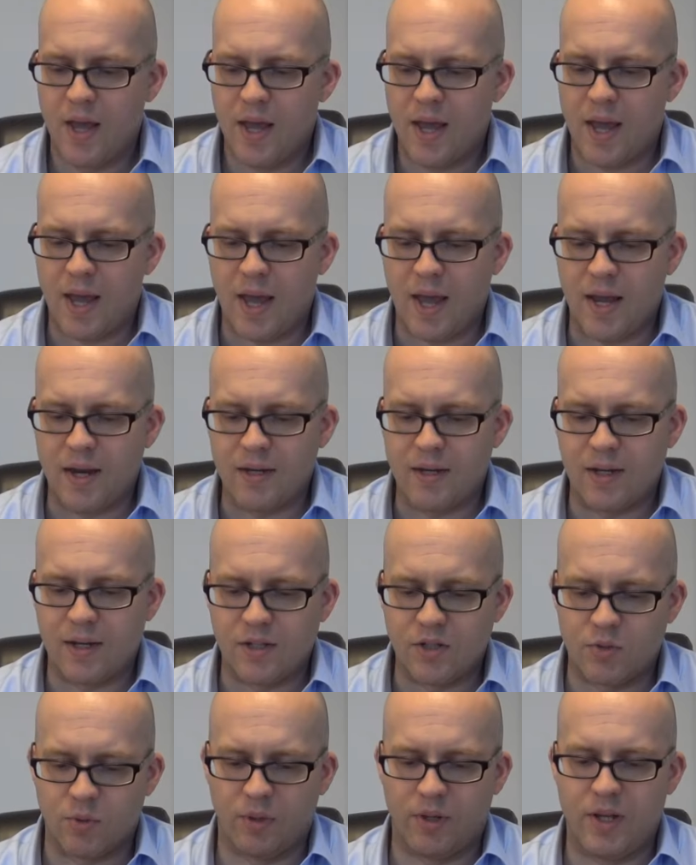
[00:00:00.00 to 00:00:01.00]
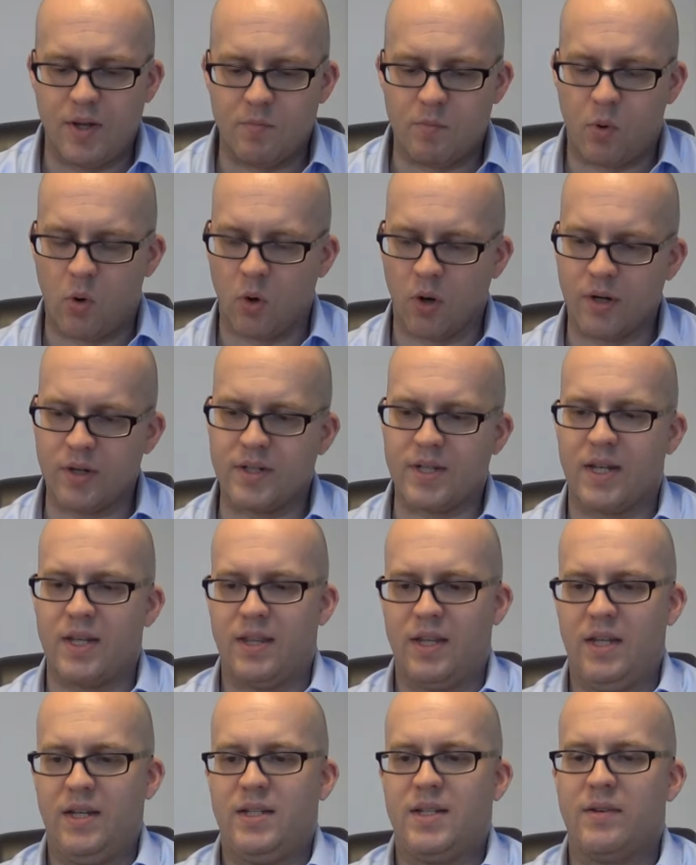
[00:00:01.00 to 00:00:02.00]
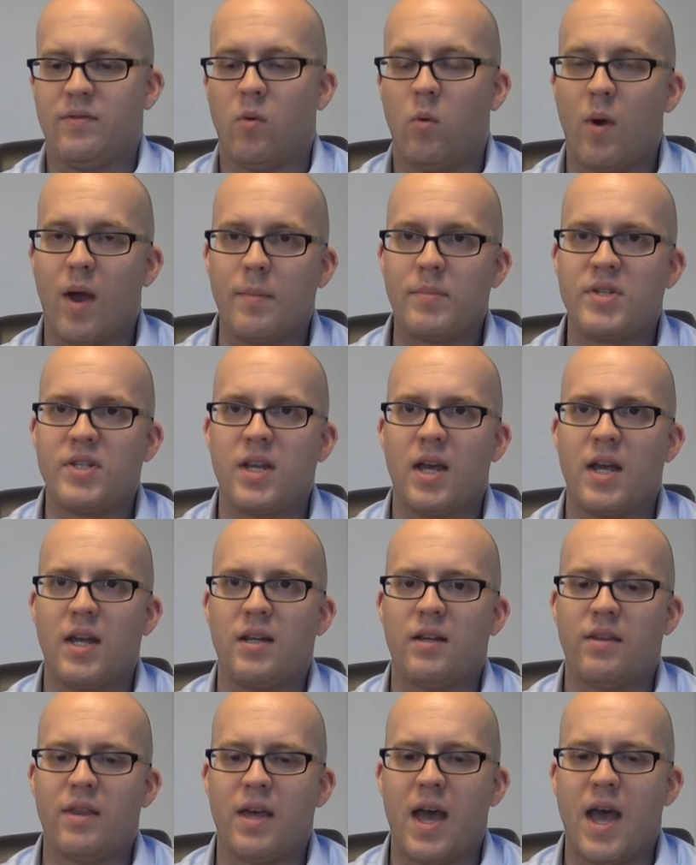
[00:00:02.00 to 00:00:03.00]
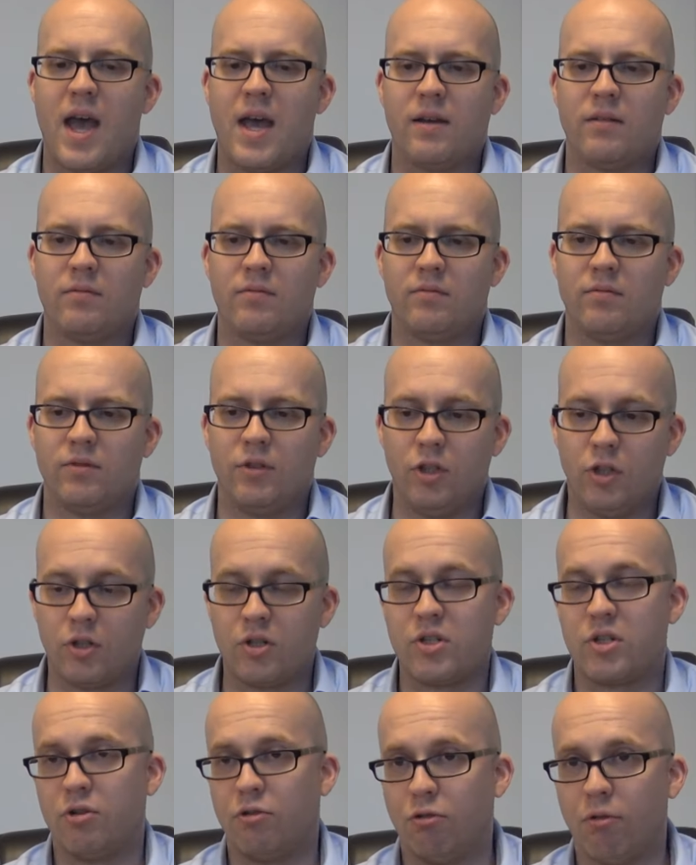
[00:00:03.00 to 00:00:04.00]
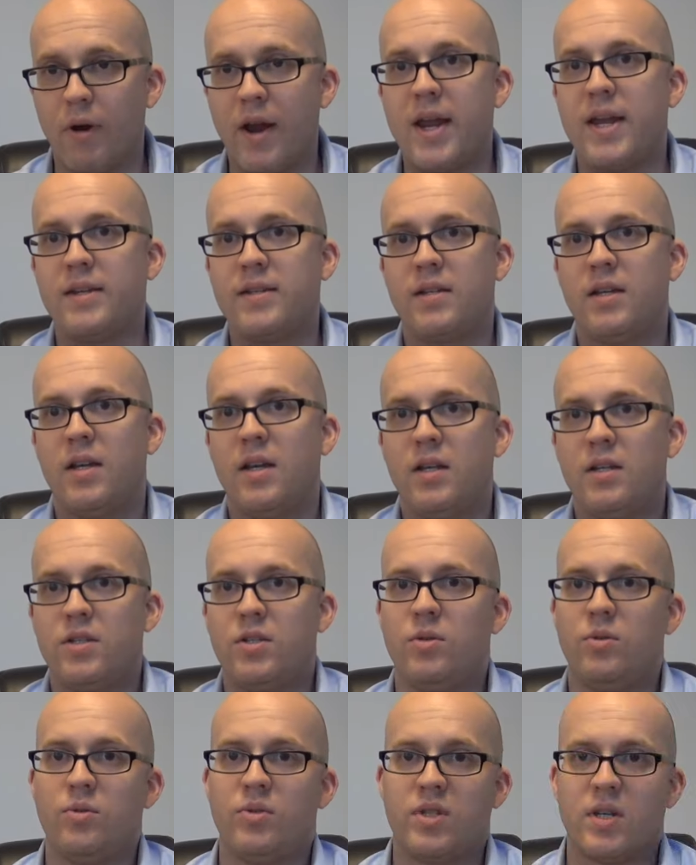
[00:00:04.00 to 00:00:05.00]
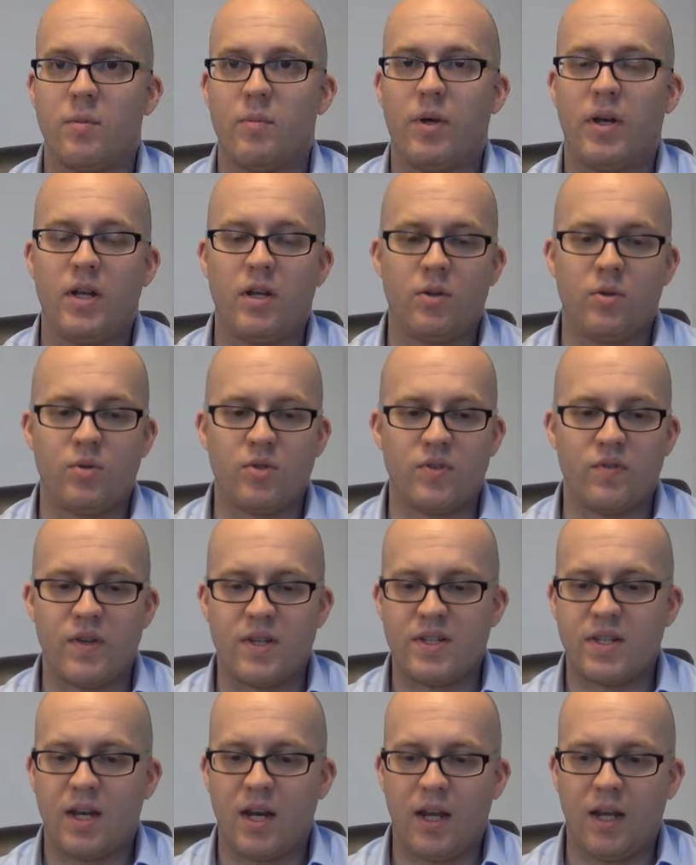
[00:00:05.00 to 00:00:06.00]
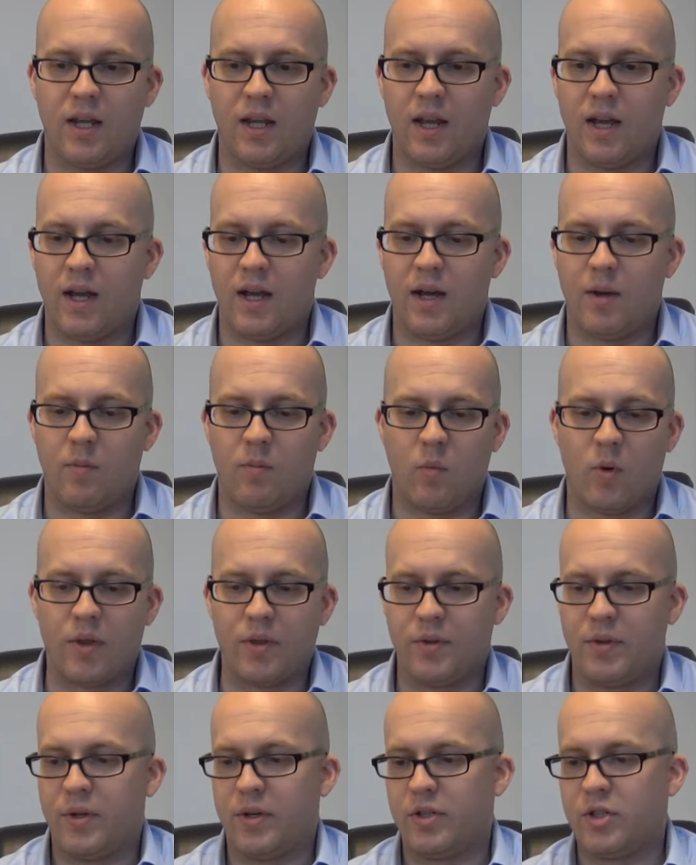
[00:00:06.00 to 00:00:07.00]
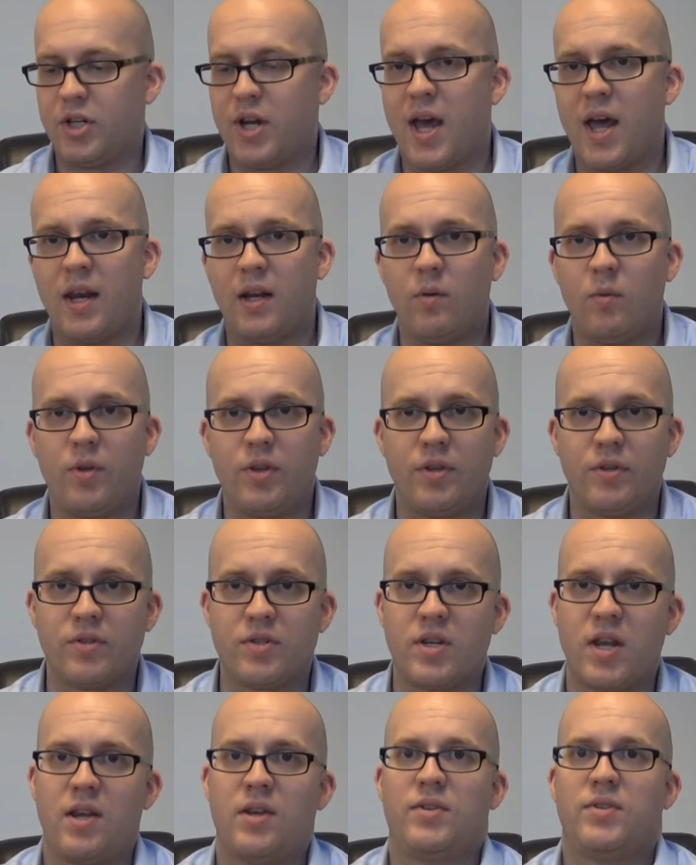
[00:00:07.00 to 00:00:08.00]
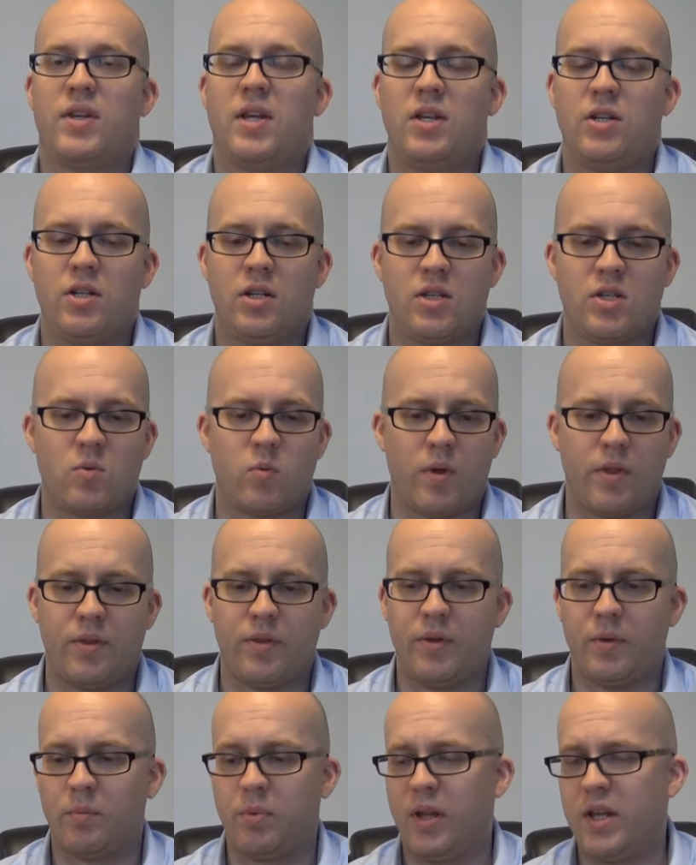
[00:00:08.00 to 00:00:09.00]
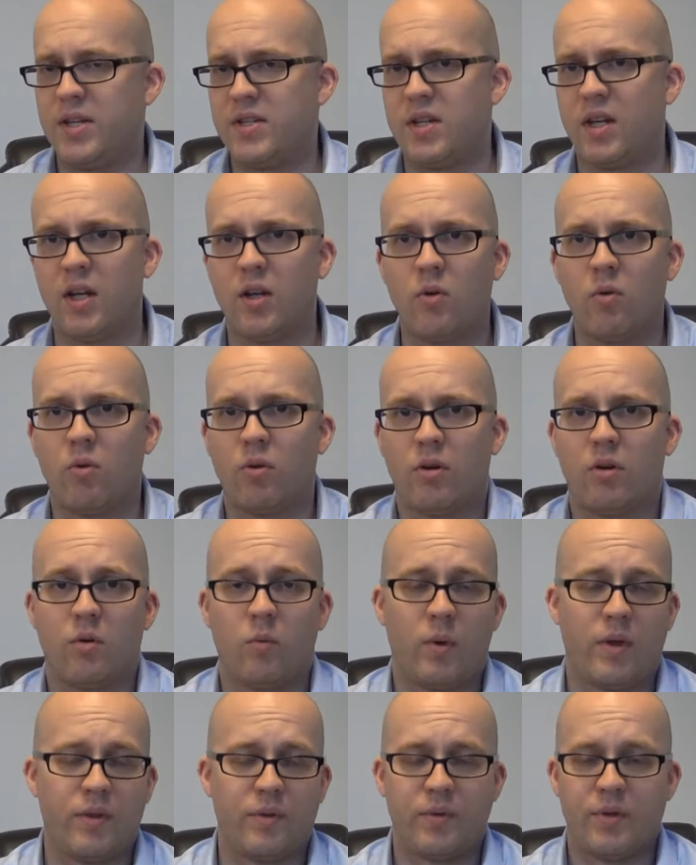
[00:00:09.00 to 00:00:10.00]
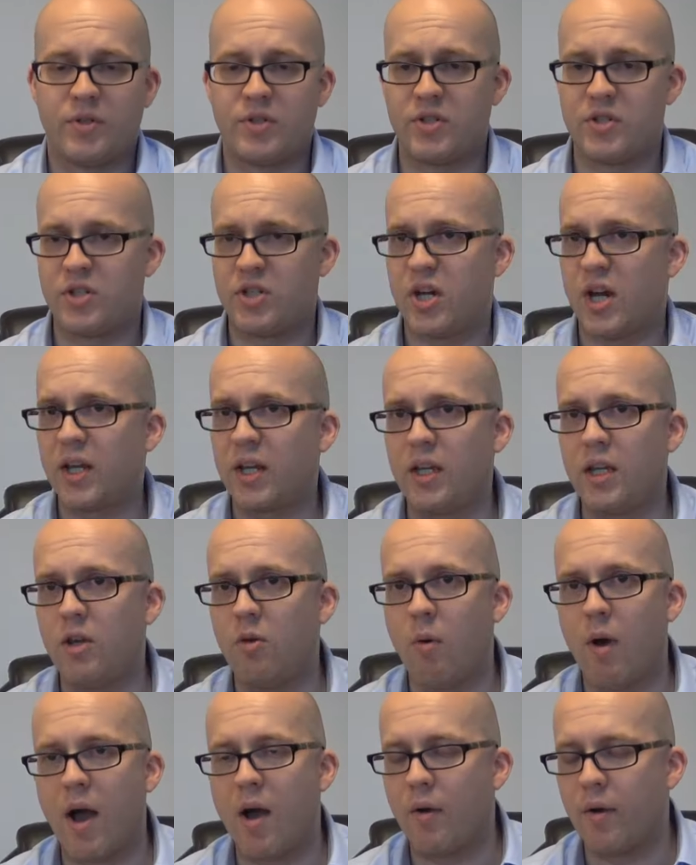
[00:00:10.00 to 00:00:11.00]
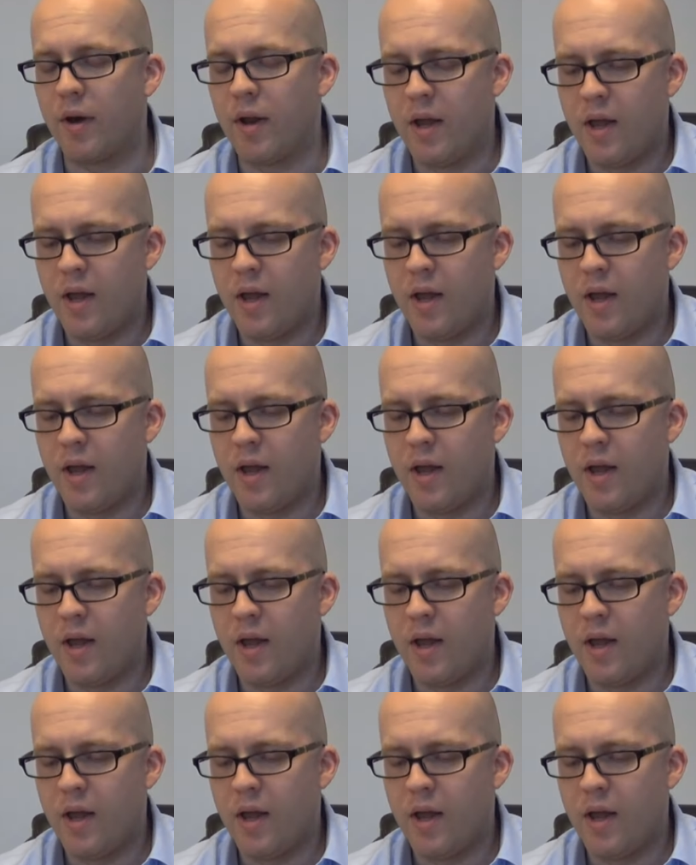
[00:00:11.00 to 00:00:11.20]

And it's really important, I think, to have a website that looks great to somebody who's visiting, whether they're chatting with your sales agents, whether they're placing an order, or whether they're just checking you out.